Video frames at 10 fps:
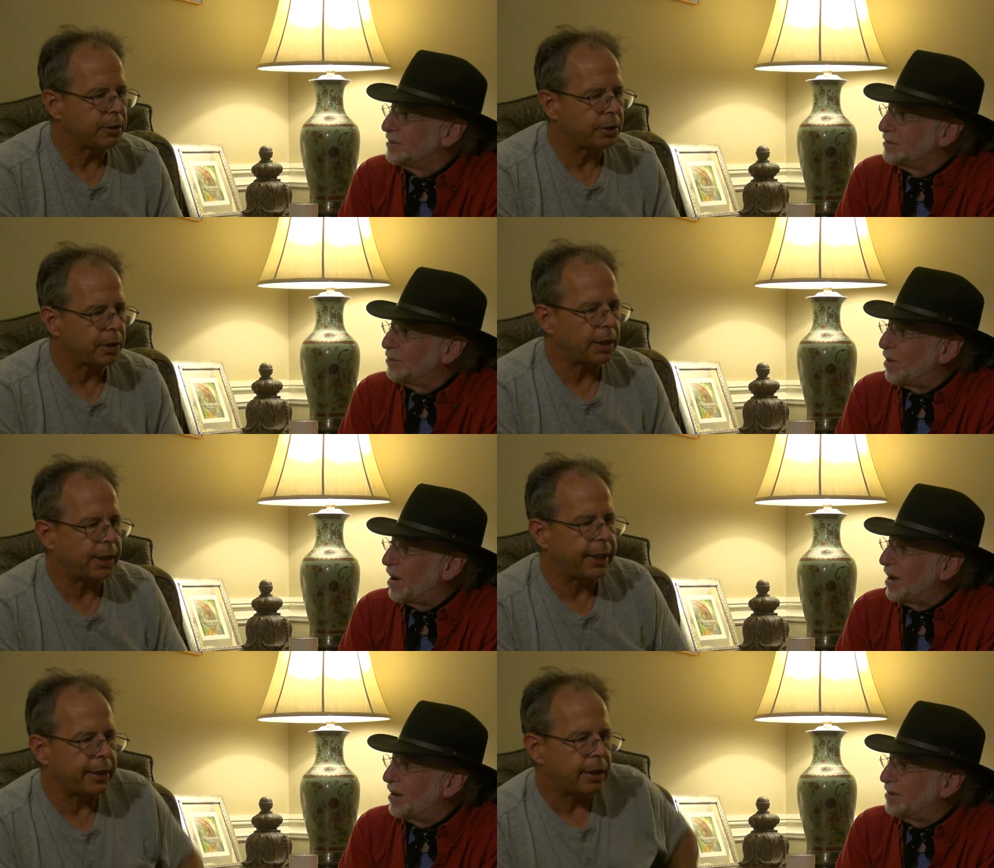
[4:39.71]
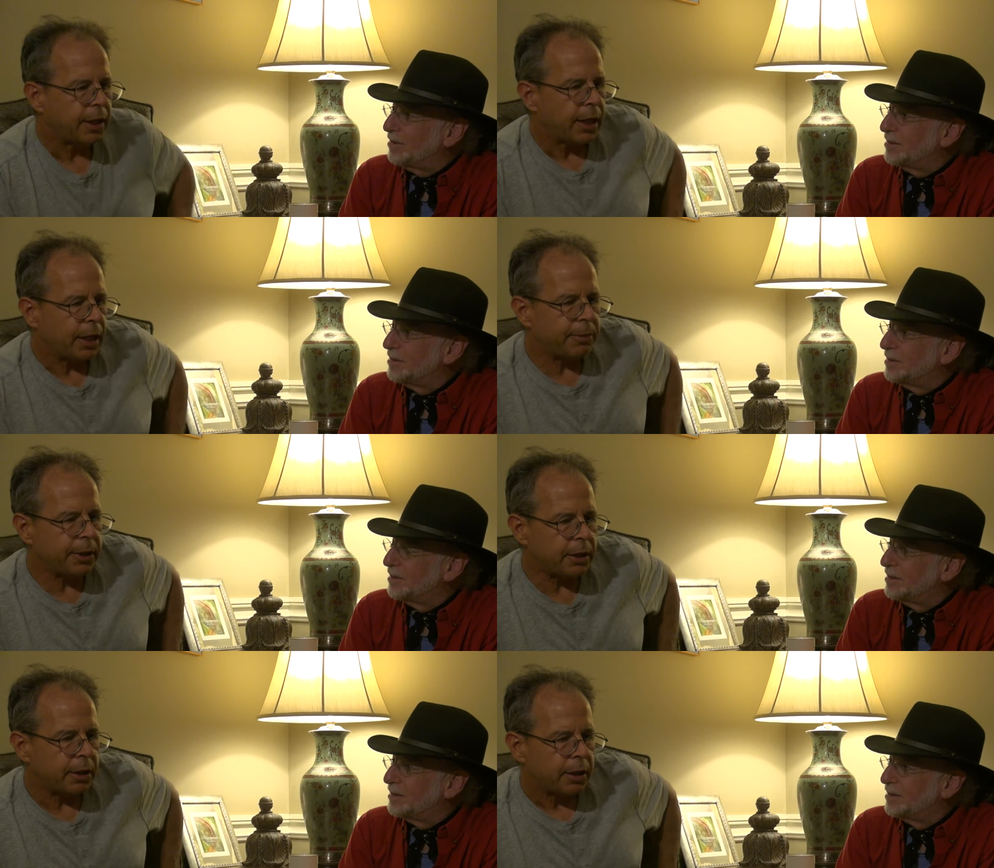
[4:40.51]
Speaker 1: yeah. Wow. And, I
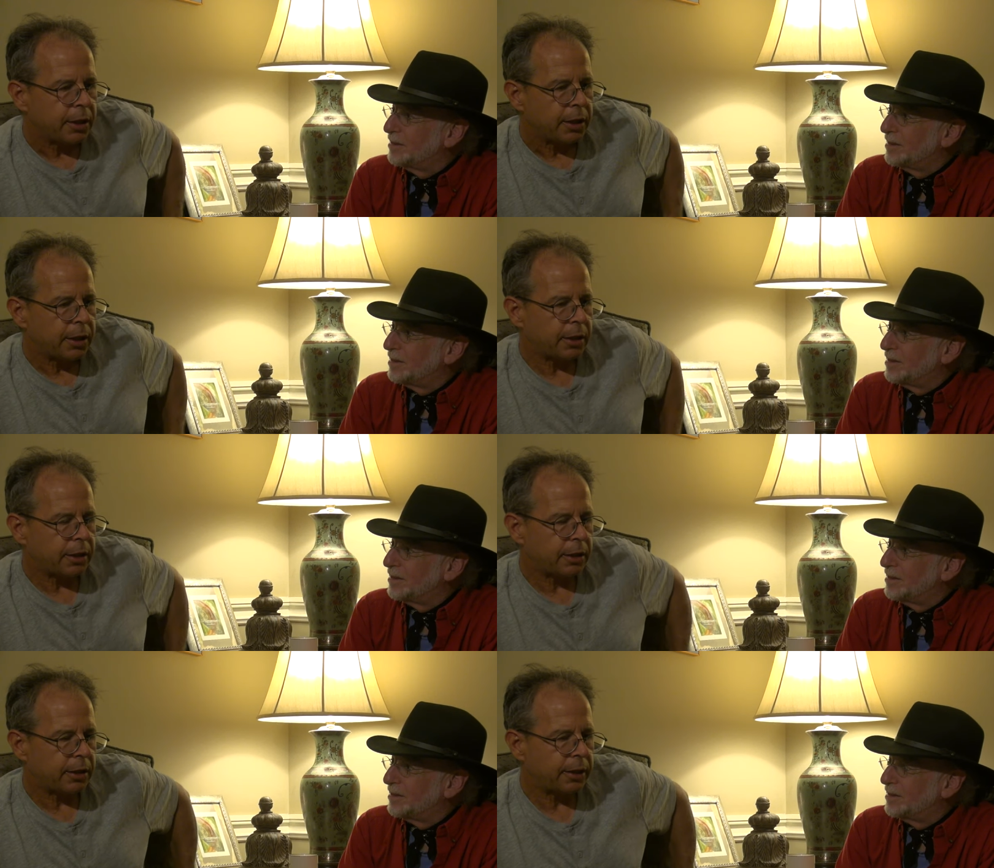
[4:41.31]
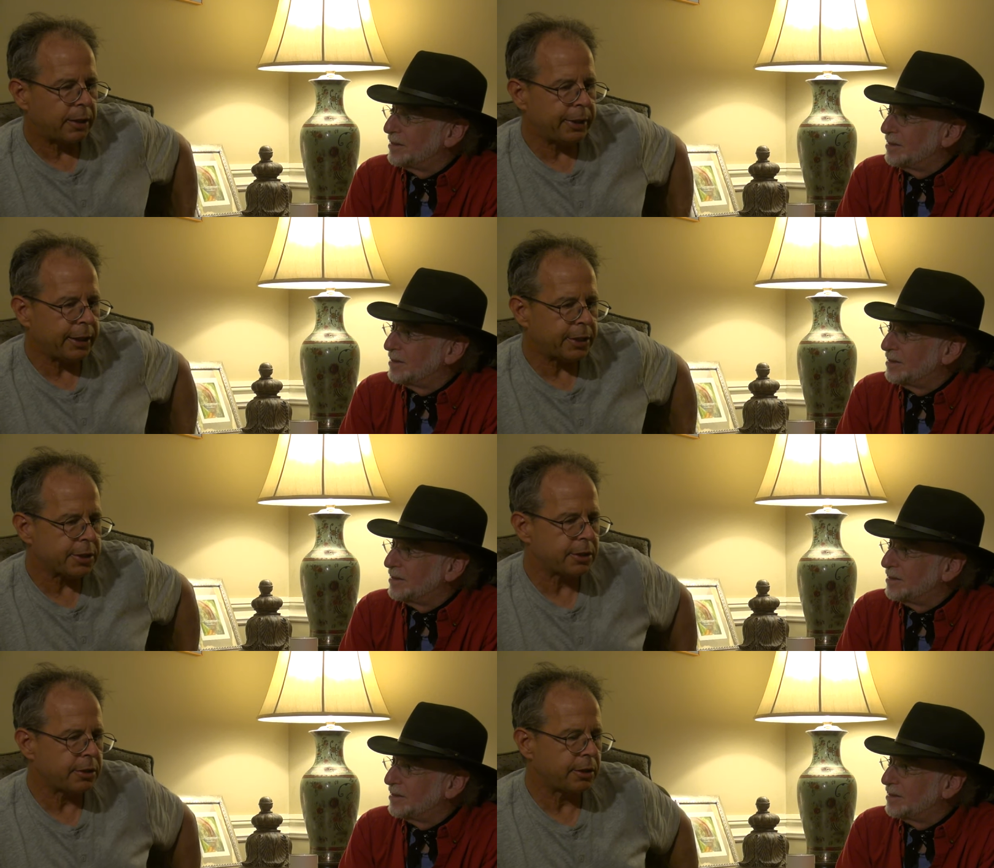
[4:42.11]
mean, I mean,
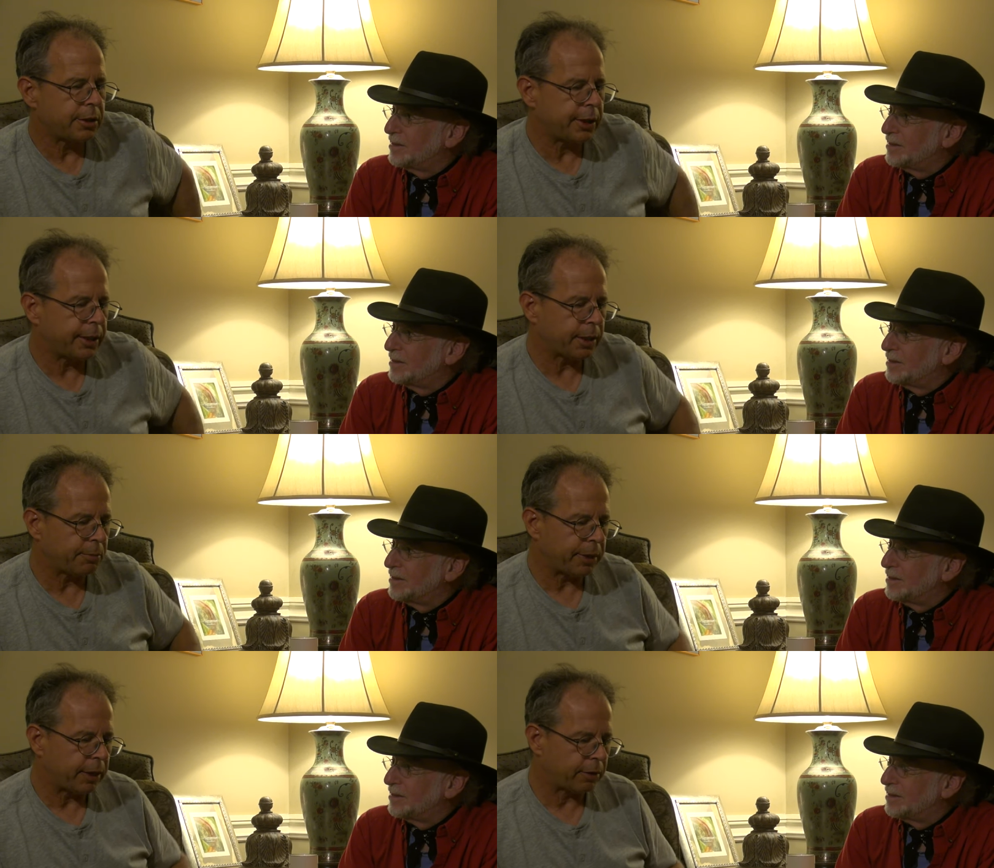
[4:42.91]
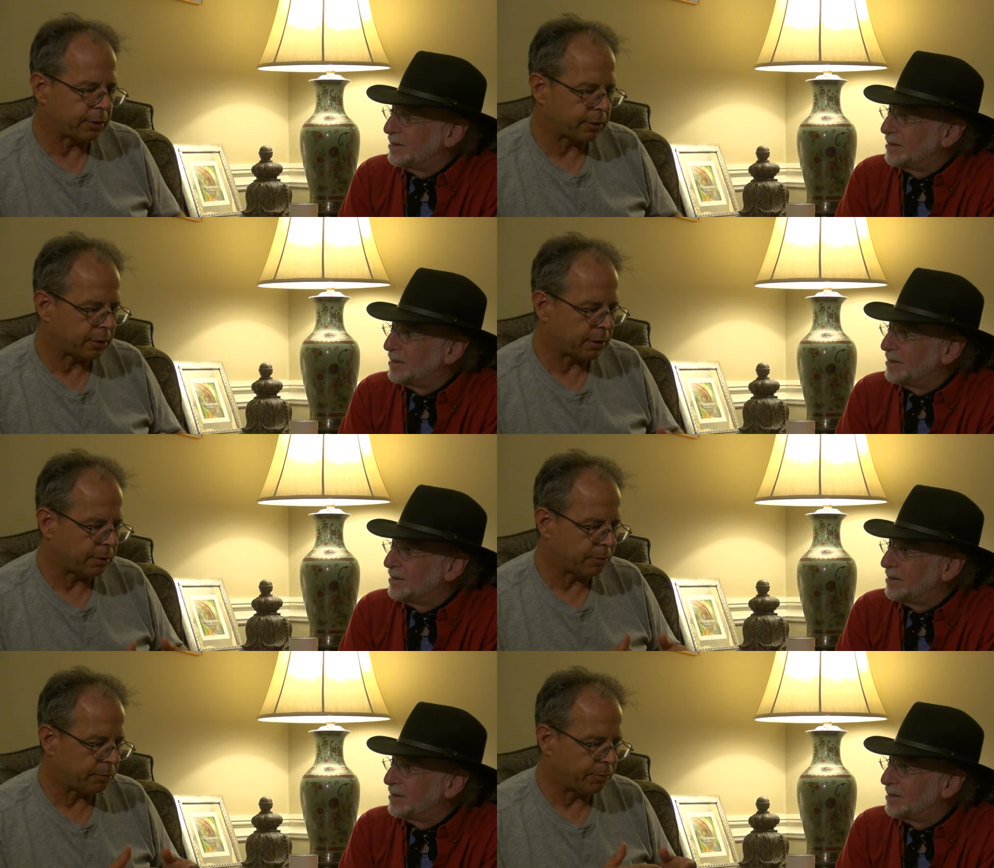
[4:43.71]
let's think about
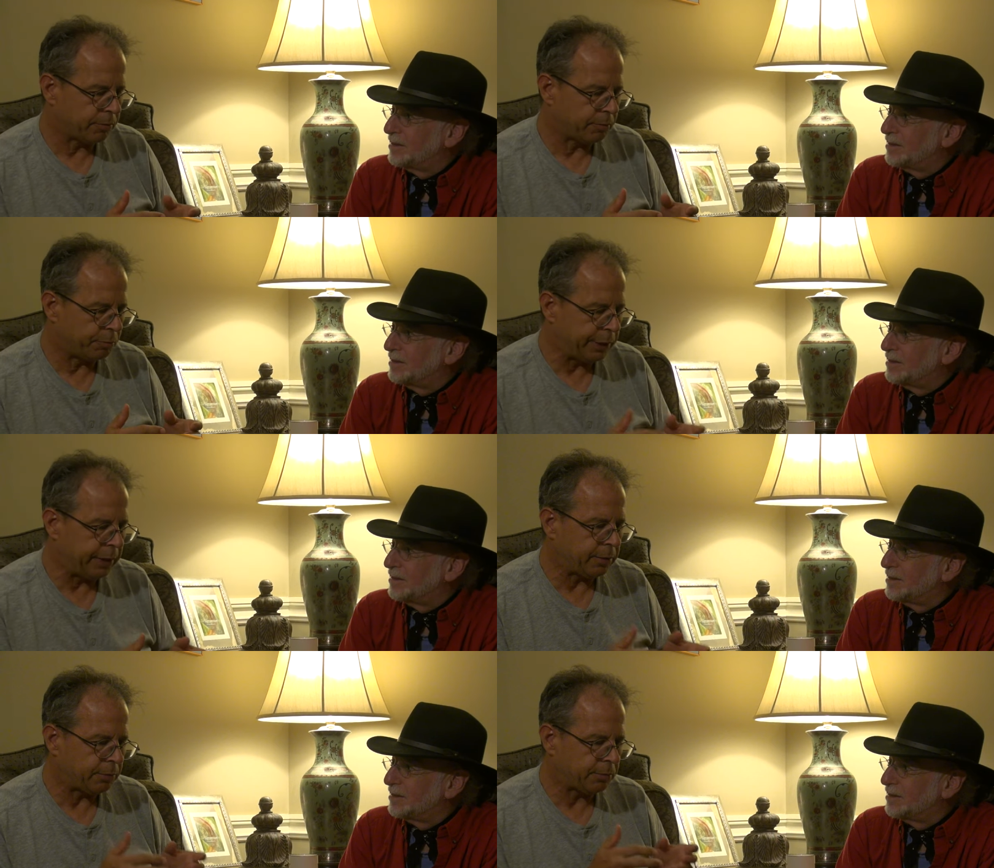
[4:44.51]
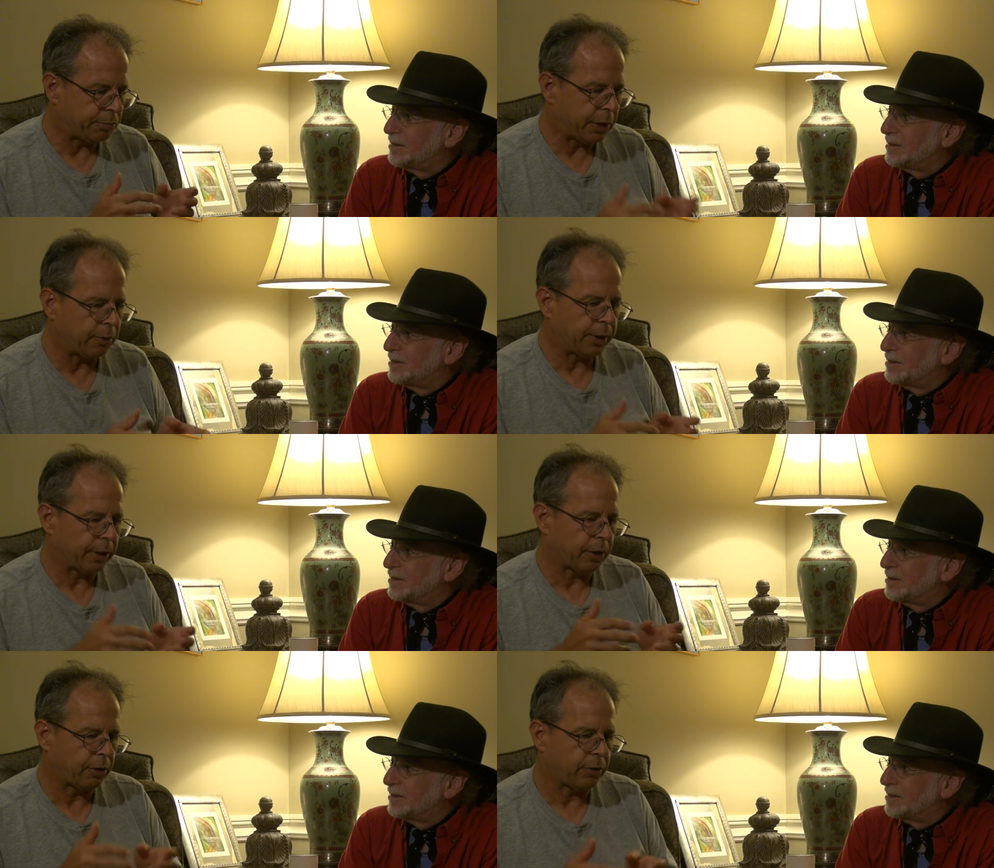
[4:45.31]
the beat
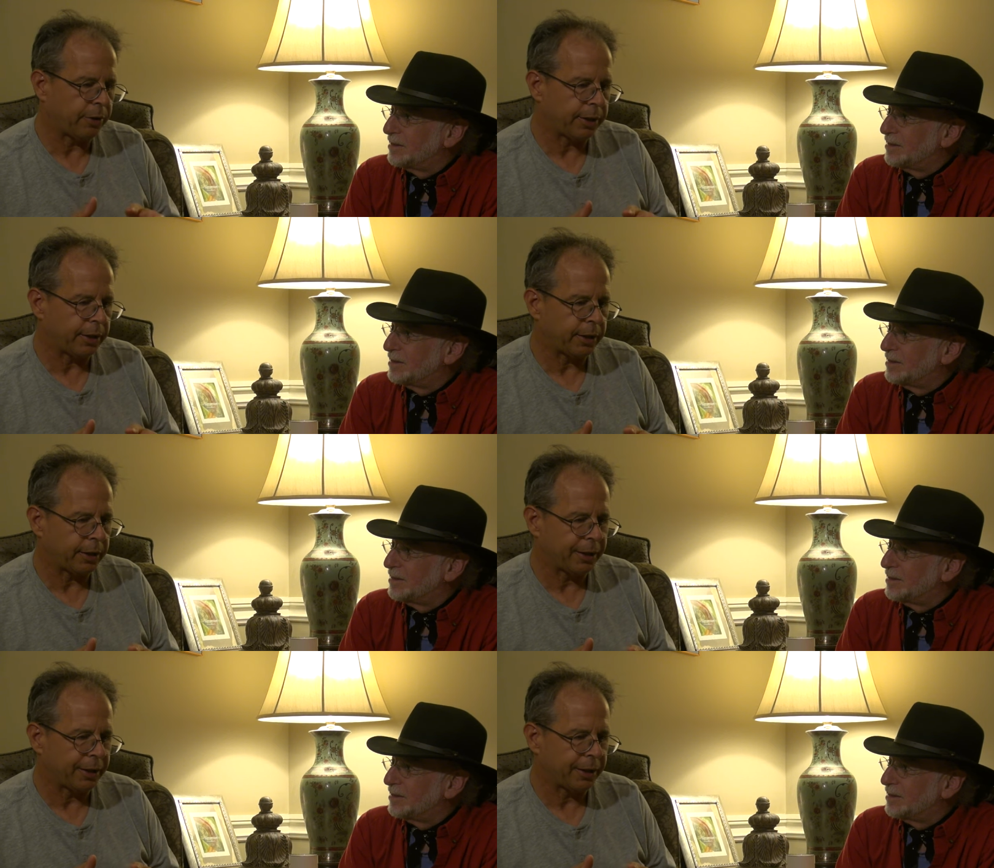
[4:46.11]
poet laureate.